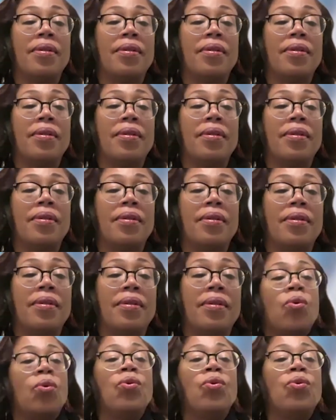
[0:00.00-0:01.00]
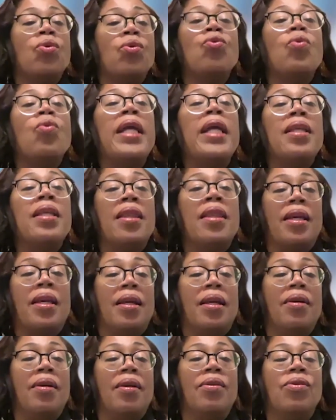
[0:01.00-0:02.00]
to go to school, to do anything.
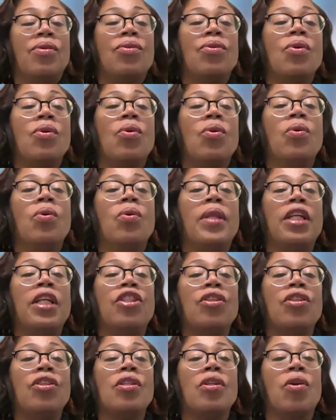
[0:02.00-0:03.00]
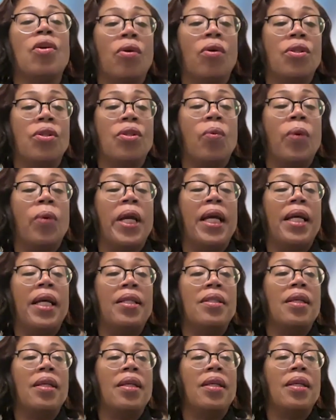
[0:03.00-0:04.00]
So they're just locked away. And
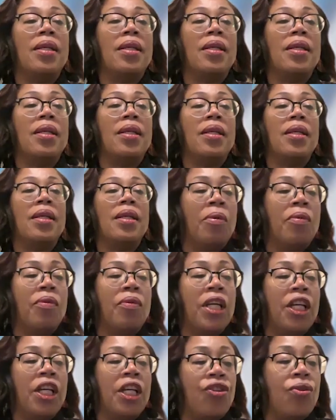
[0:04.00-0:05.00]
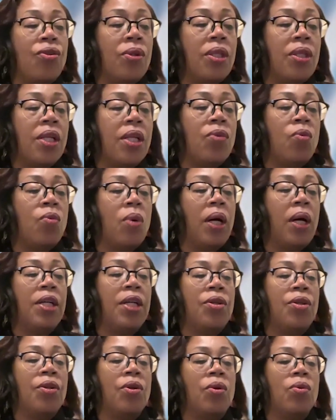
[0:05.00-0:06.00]
these are some of the issues that,
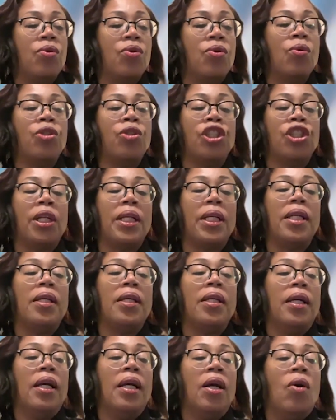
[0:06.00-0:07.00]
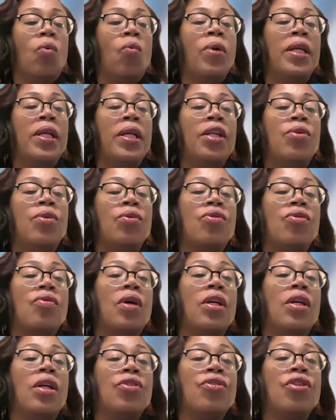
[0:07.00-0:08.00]
socially, we need to start